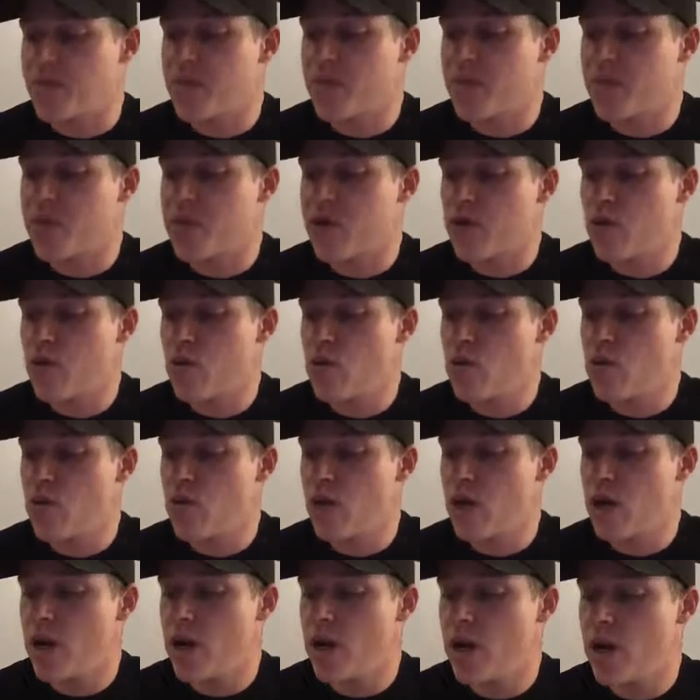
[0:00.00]

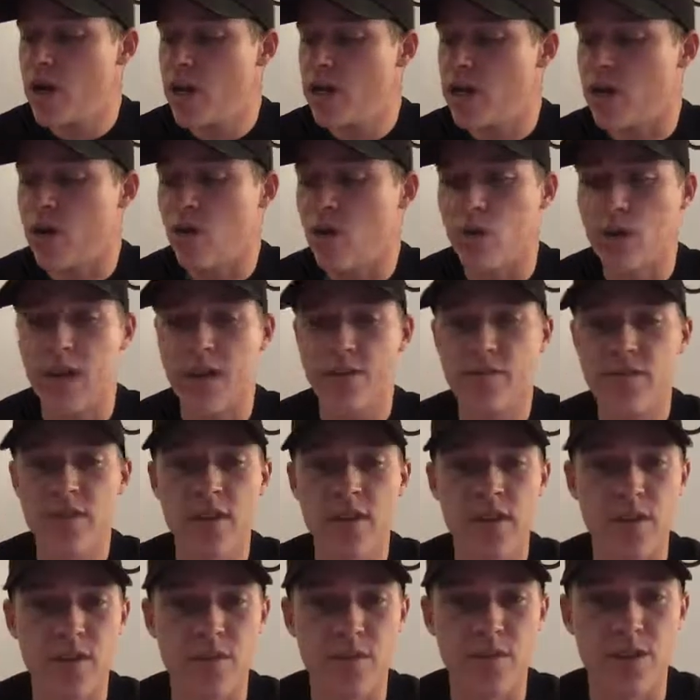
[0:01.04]
So, you know, given
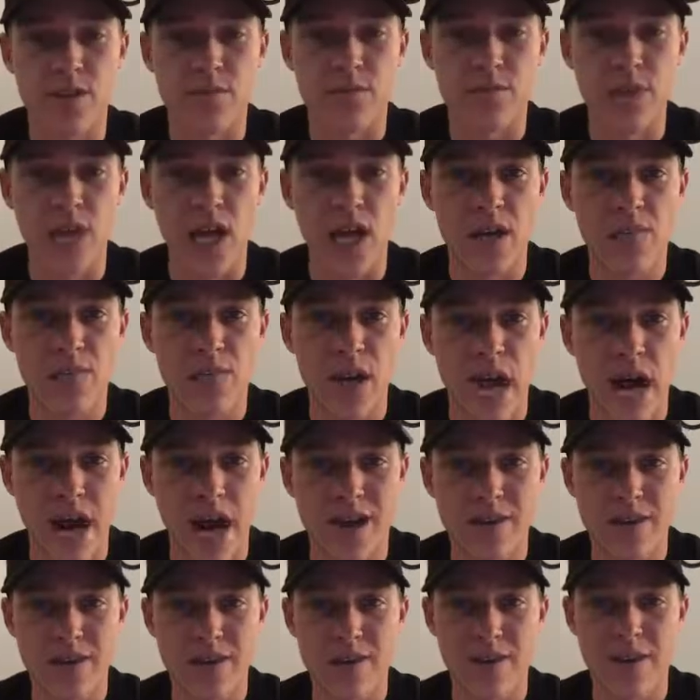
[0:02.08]
the current
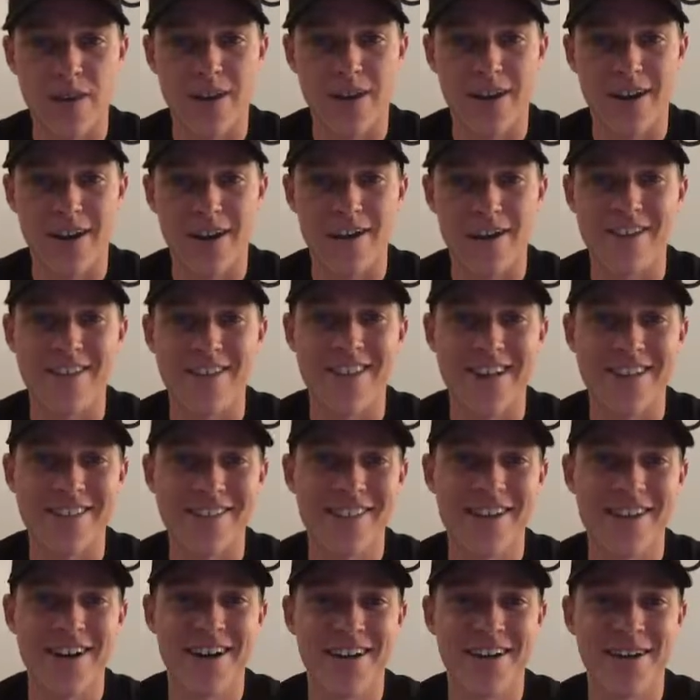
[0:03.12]
bloodbath
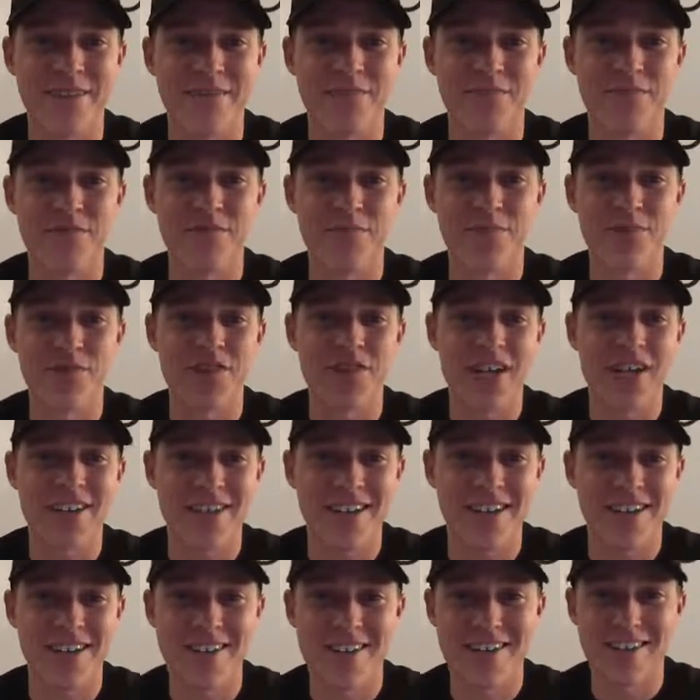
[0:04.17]
that's kind of
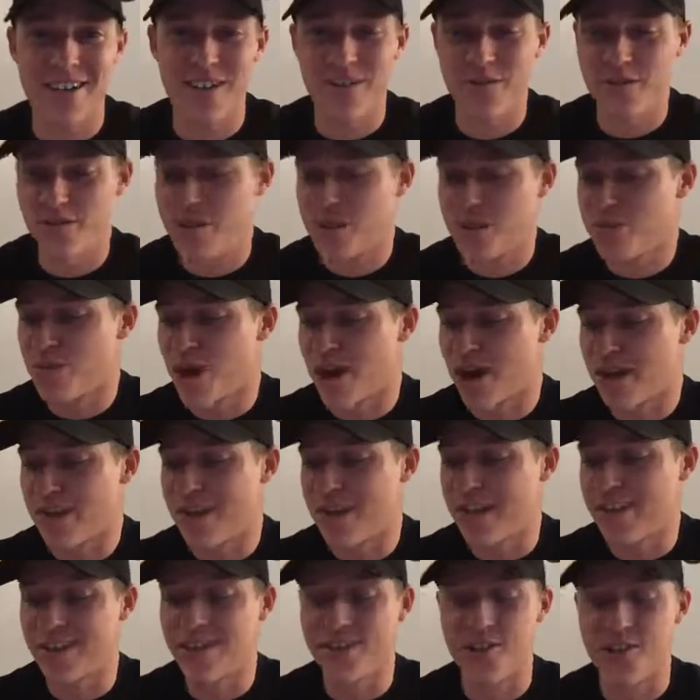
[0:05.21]
presenting itself in the market
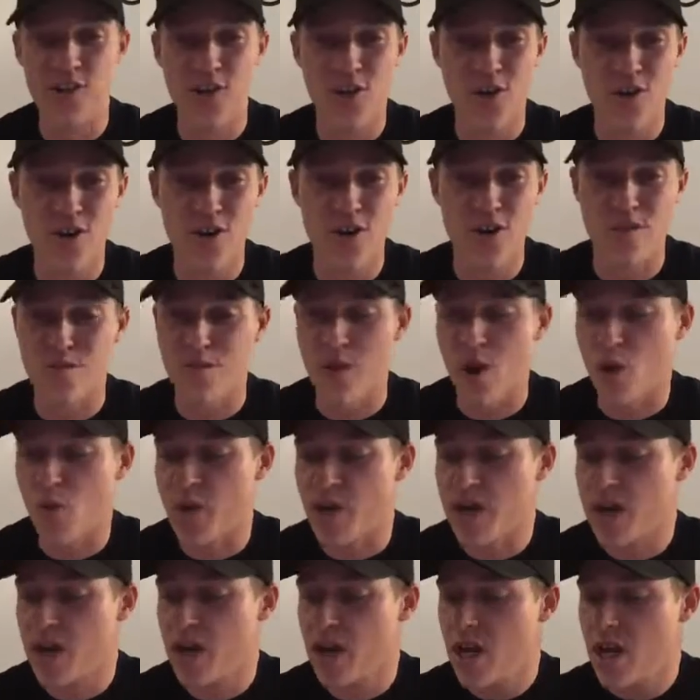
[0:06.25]
at this current
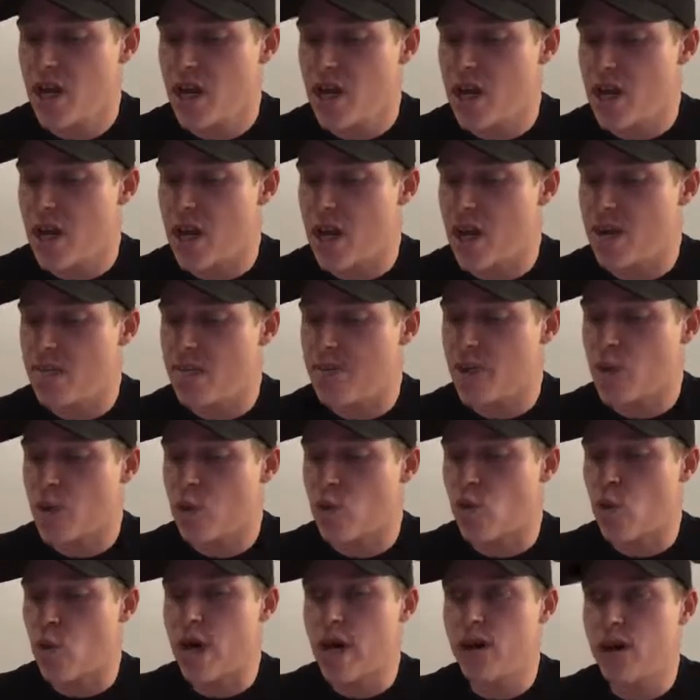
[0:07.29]
moment,
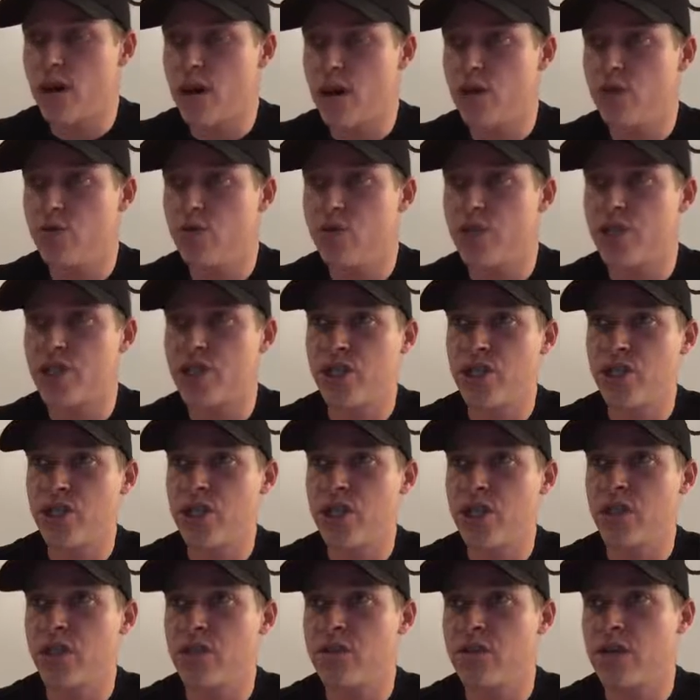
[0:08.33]
where do you
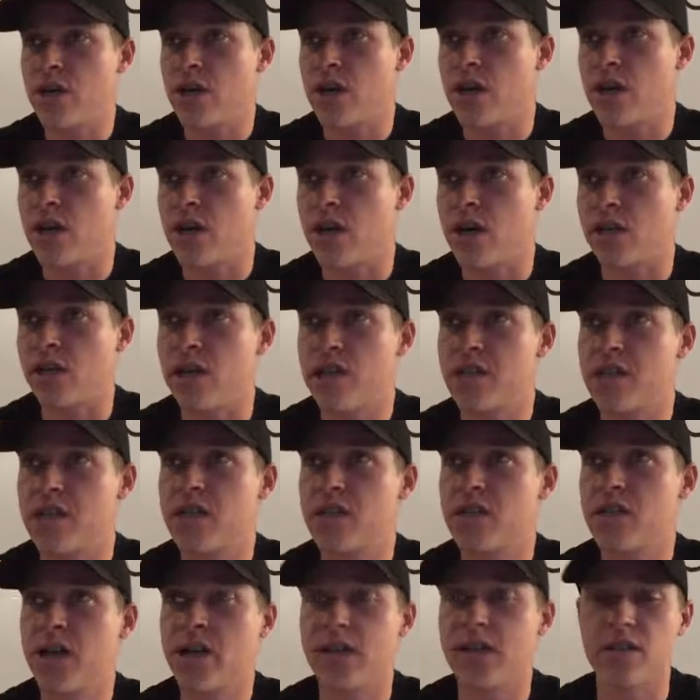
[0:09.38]
see,
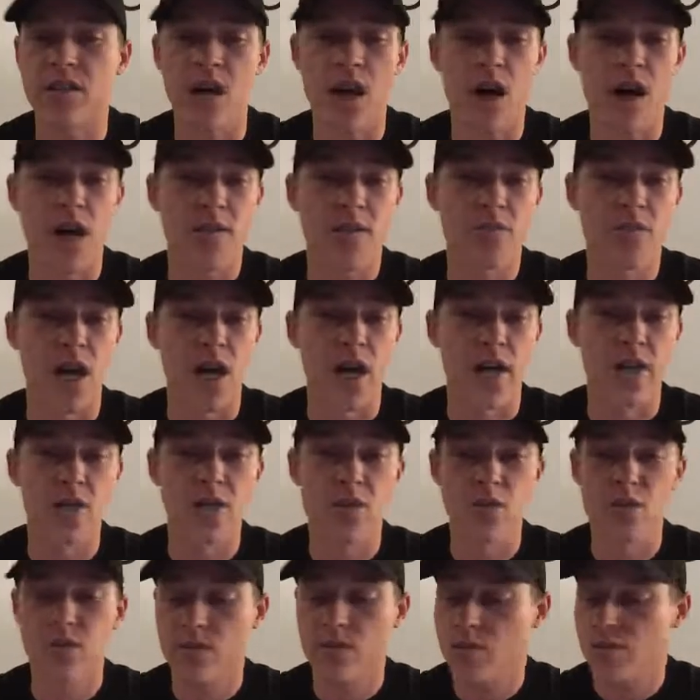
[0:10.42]
let's say,
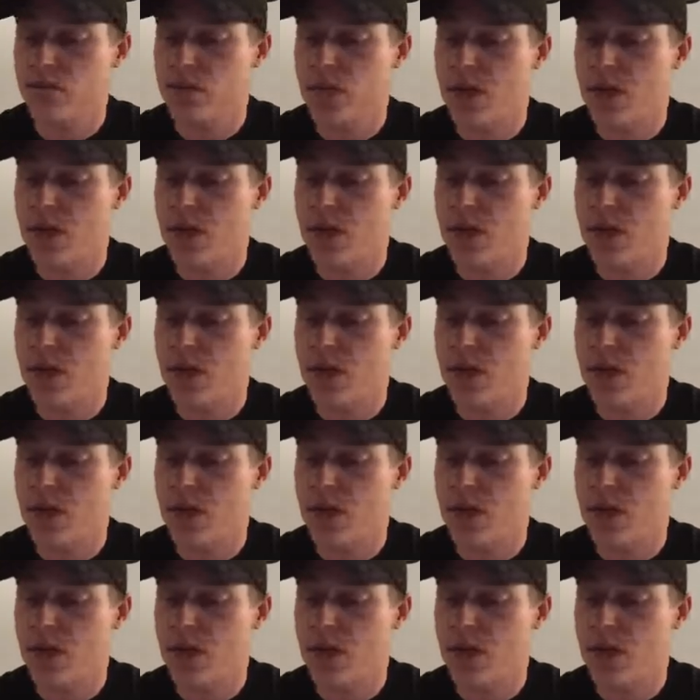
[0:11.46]
timeline-wise,